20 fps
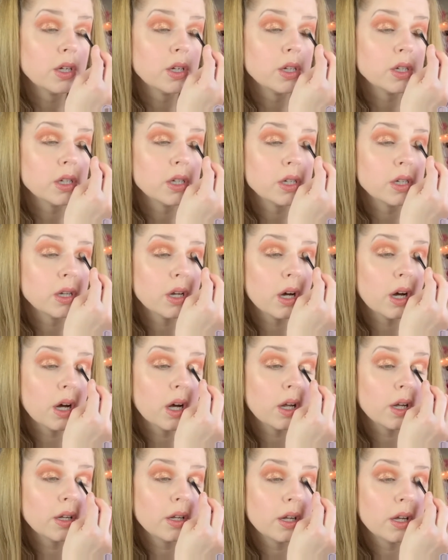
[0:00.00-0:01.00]
just
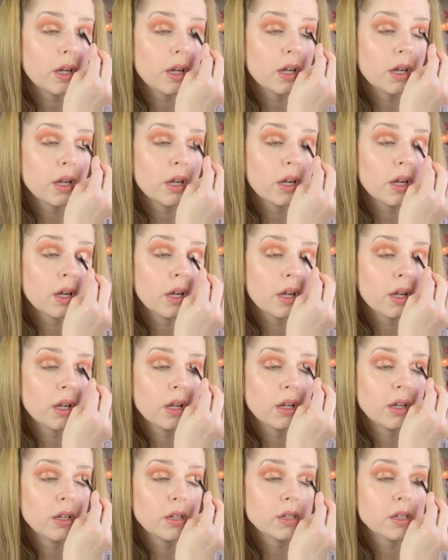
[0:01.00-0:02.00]
not,
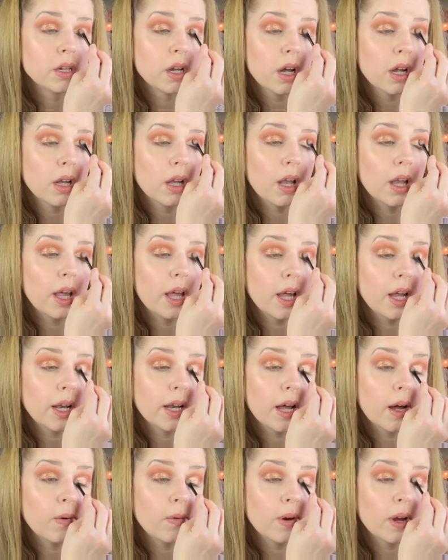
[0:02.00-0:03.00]
it's not laying
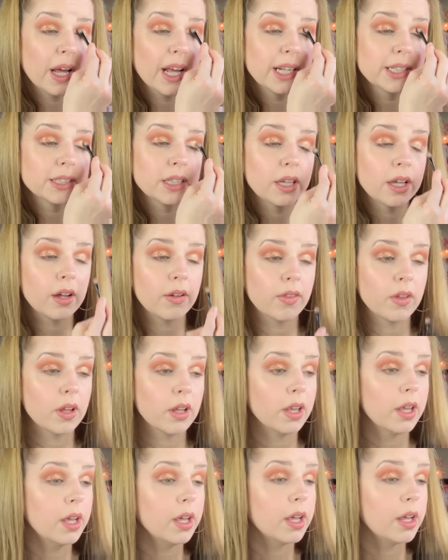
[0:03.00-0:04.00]
down nicely on the
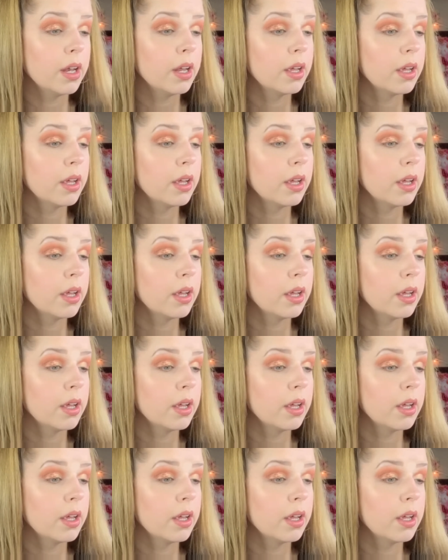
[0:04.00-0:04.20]
lid.